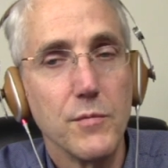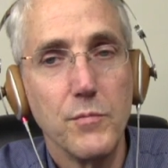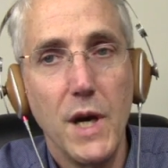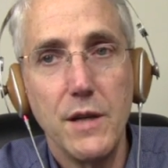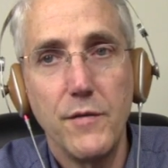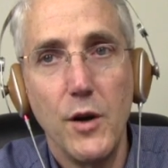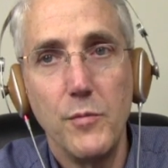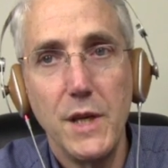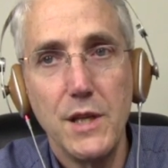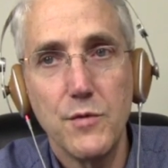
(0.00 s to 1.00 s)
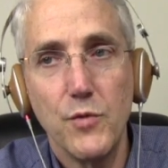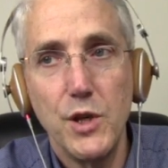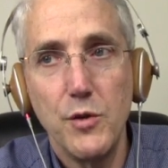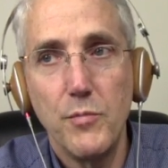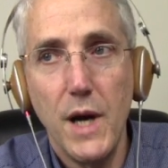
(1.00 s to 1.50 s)
By default means when
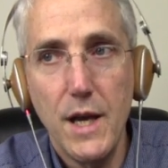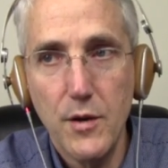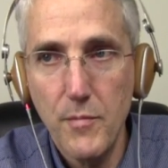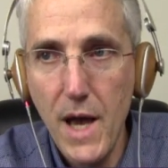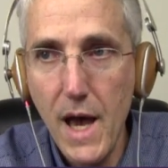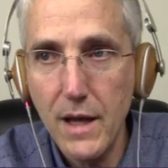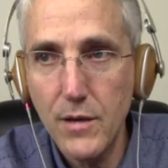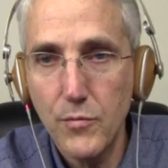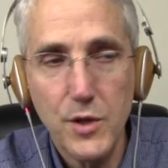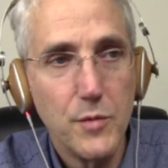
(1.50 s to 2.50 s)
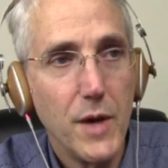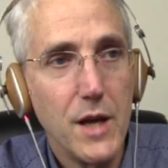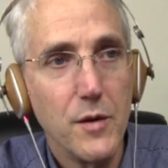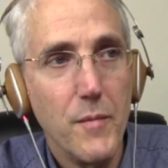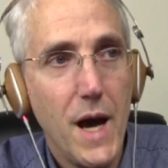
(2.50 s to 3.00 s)
you buy your Mac, when you buy
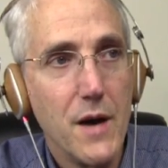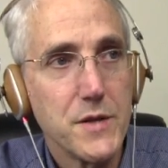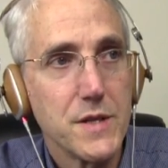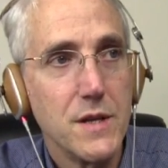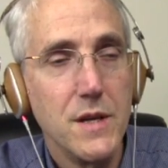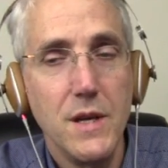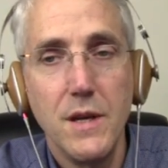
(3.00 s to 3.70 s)
your mouse,